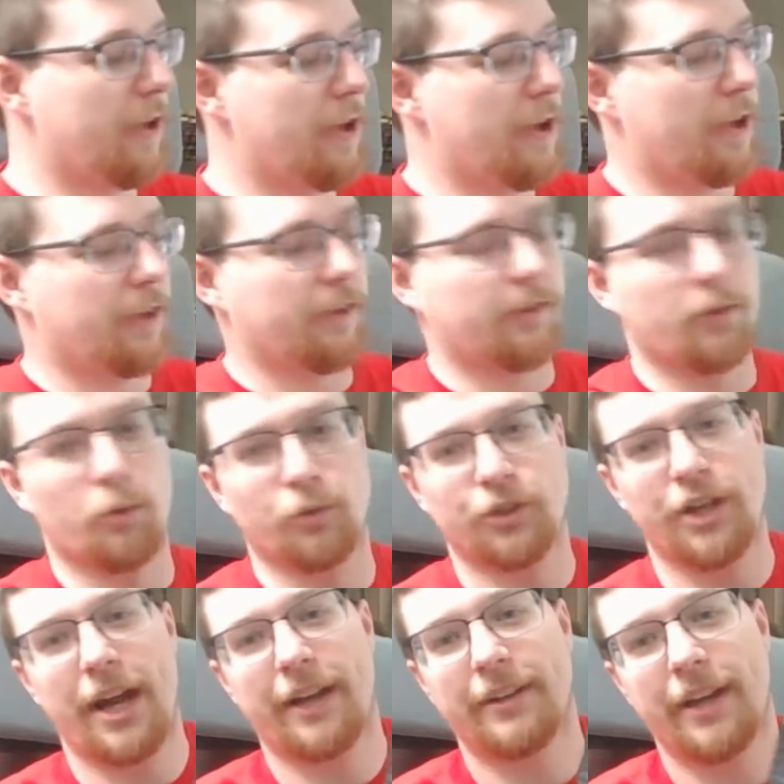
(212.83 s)
This is an old
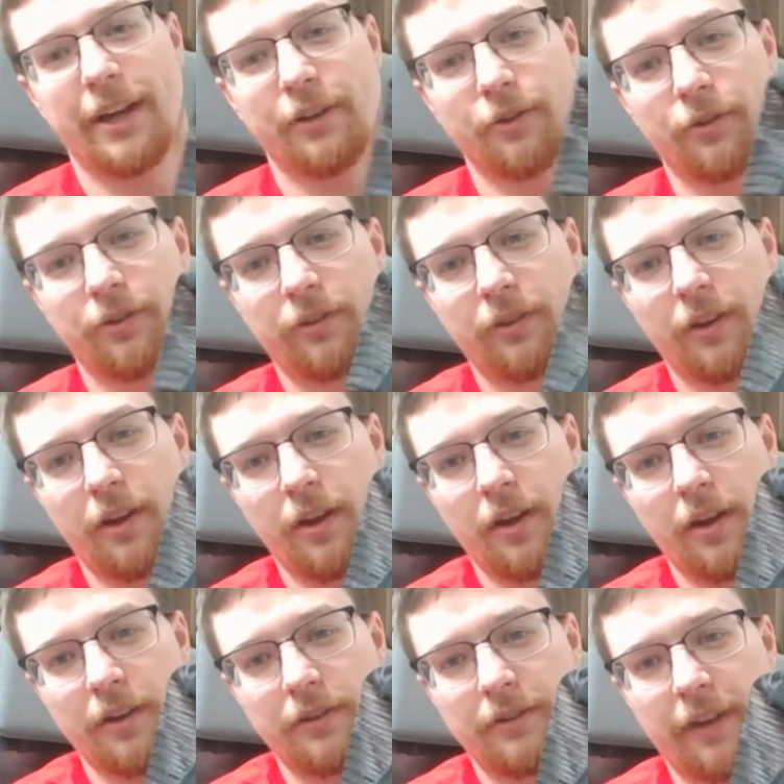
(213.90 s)
Jack Daniels
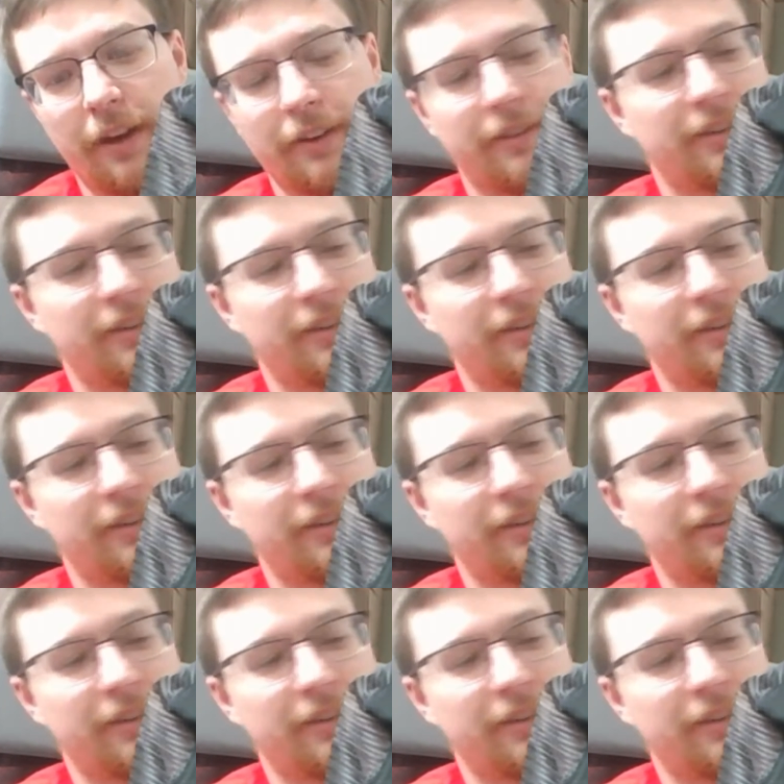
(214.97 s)
Tennessee